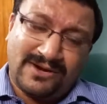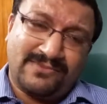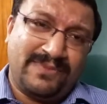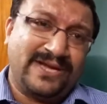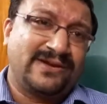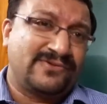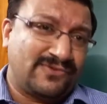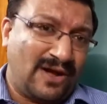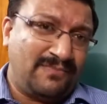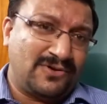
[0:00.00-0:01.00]
being
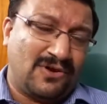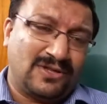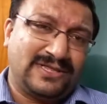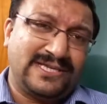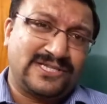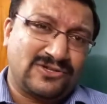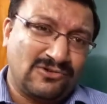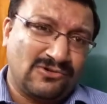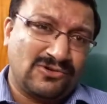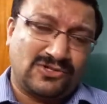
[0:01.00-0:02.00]
rubbed on these
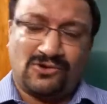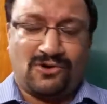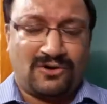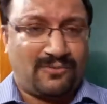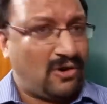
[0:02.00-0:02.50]
clothes or